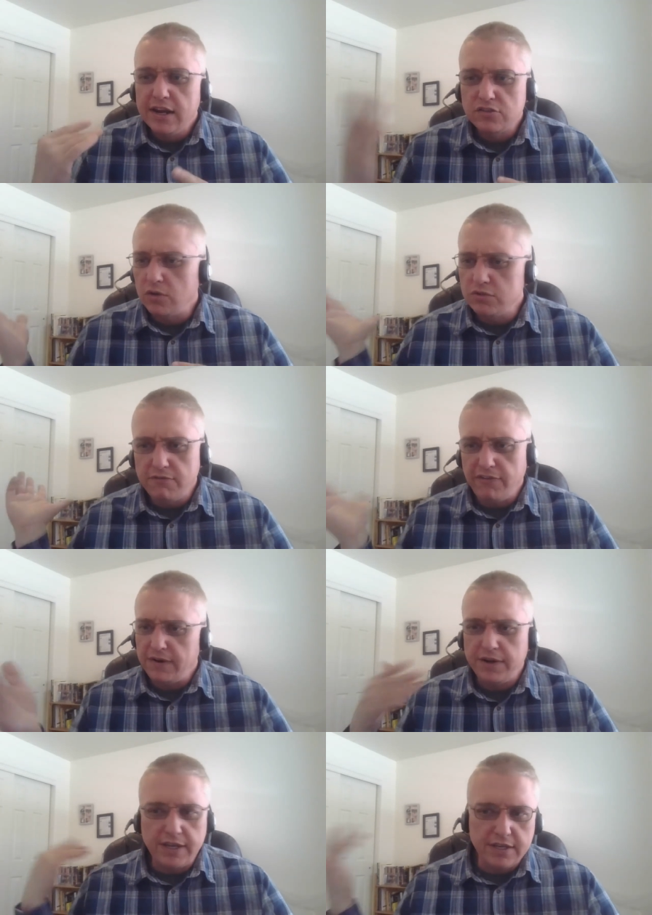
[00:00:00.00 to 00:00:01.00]
It's also
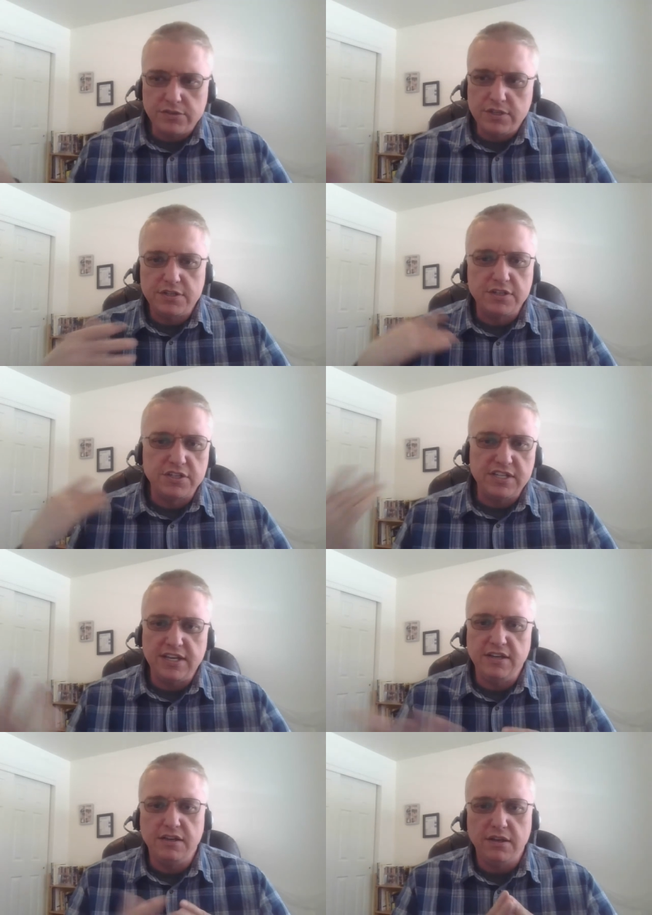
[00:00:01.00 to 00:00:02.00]
very easy to
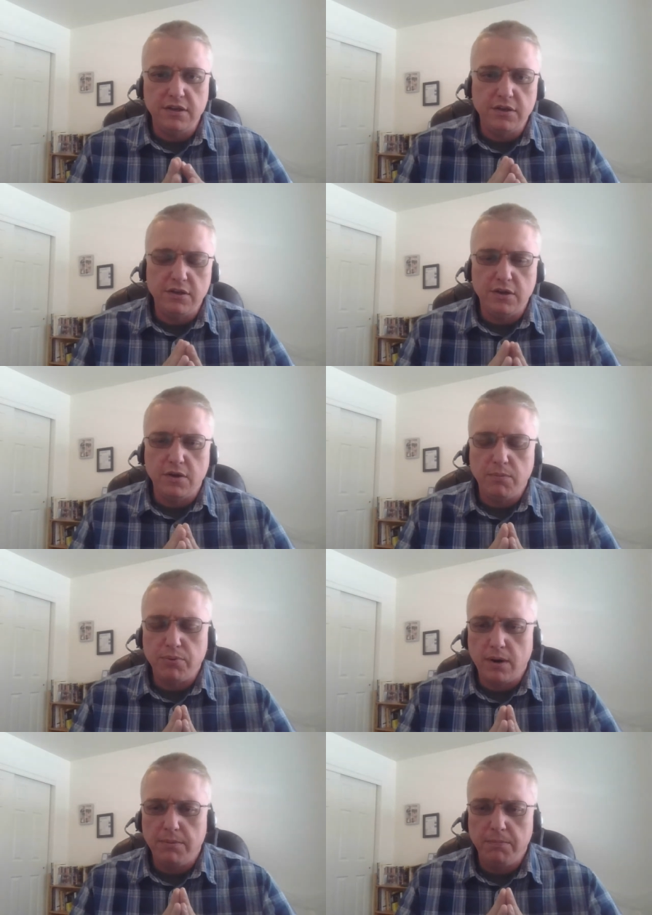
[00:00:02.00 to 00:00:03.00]
see, you know,
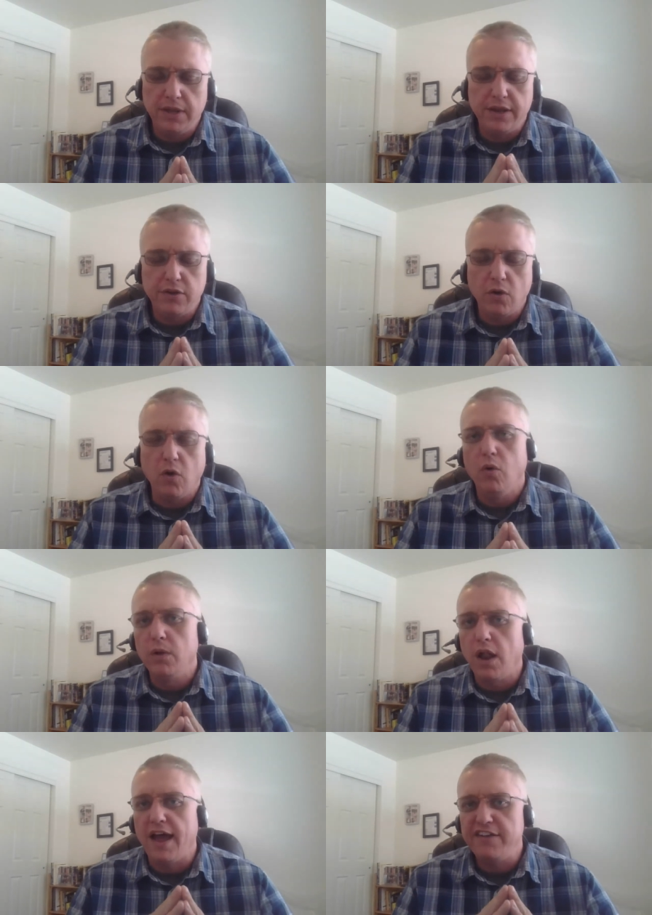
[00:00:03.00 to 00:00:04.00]
probably in your
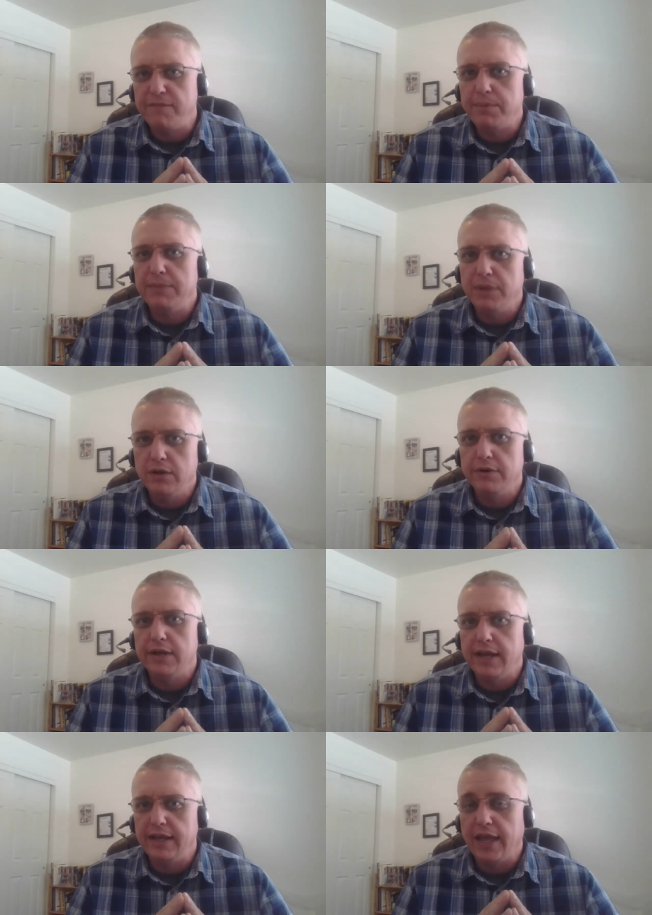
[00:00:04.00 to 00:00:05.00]
own life, people
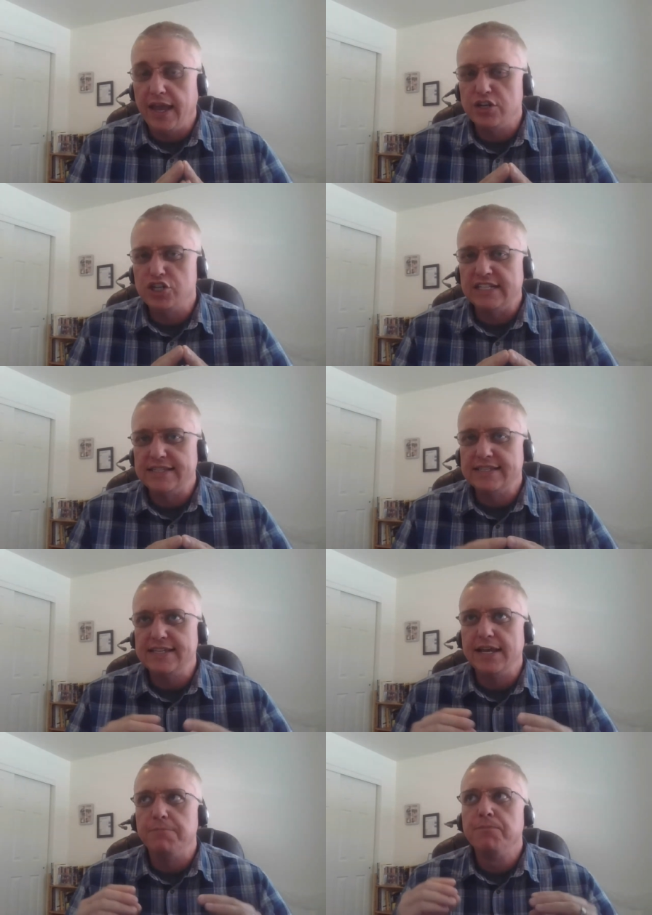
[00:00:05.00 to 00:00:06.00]
who engage in
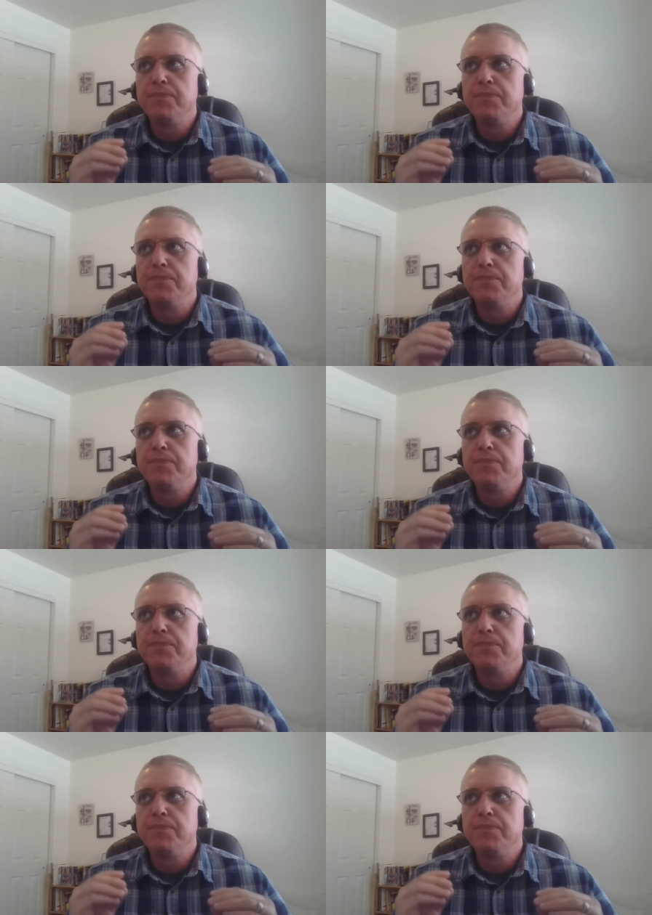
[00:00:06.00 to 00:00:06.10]
sin,